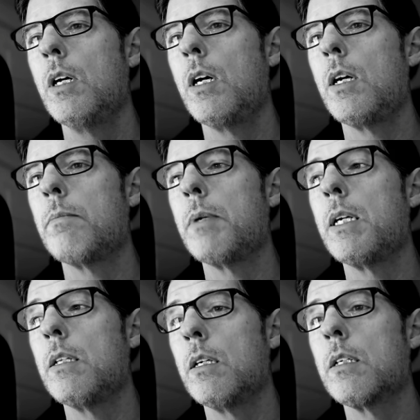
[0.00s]
But
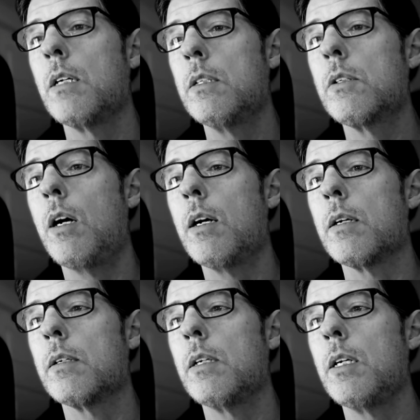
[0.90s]
it's
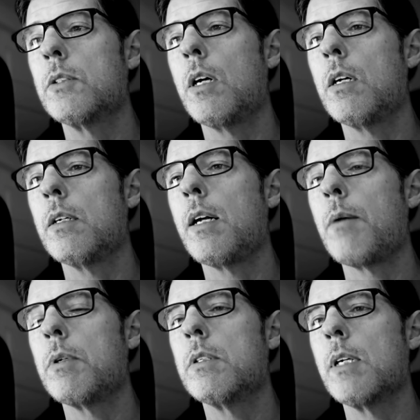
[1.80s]
hard. It's hard. And I
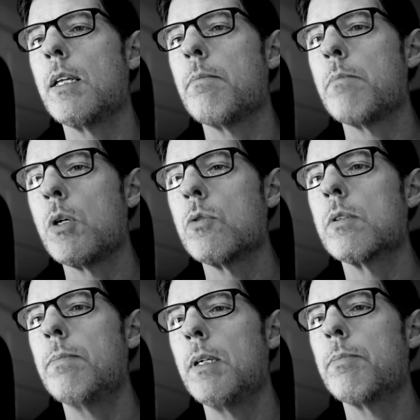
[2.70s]
would say that
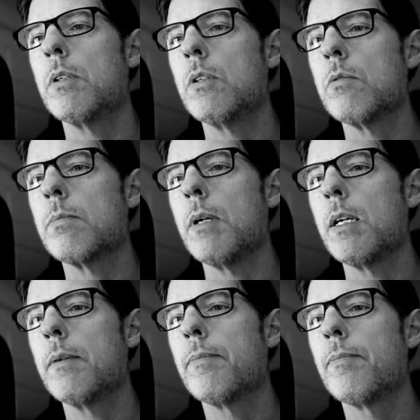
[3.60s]
most people lose
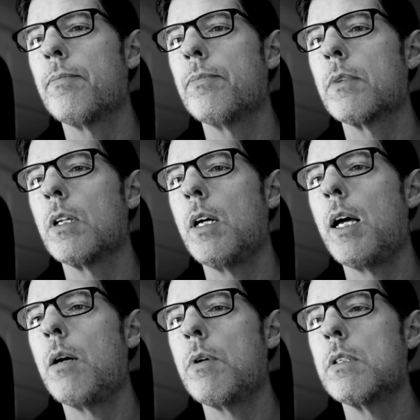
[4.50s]
money. And
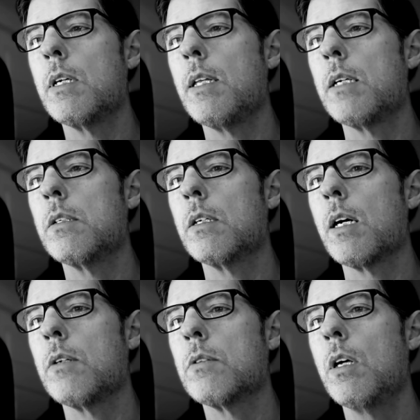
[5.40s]
I always say that to you
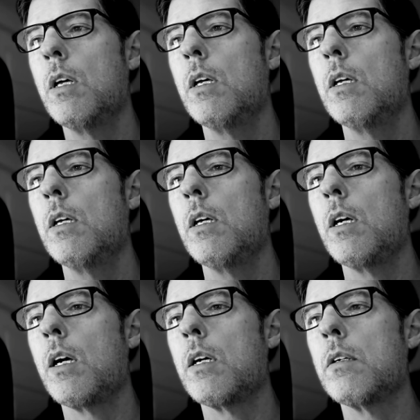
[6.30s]
guys.
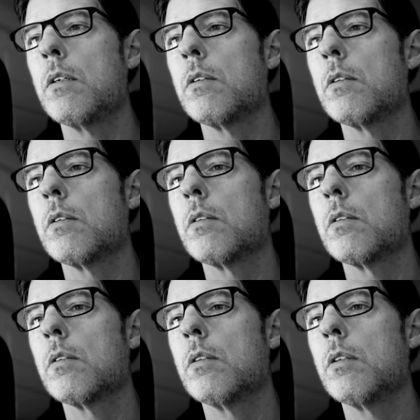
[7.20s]
And
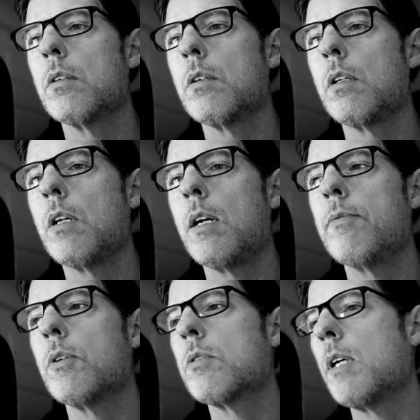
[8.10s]
a lot of
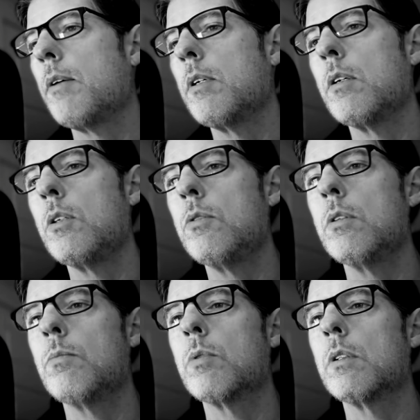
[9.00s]
folks out there on
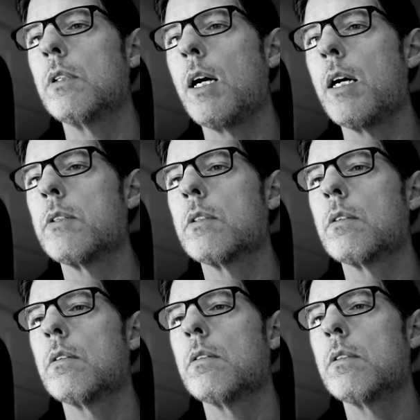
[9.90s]
YouTube will not
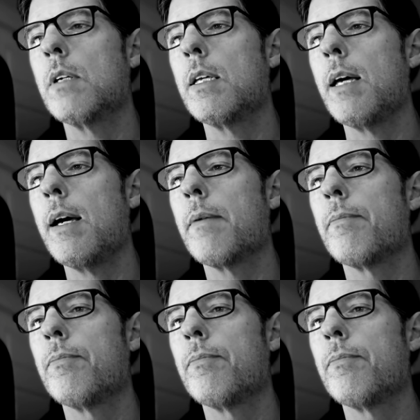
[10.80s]
say that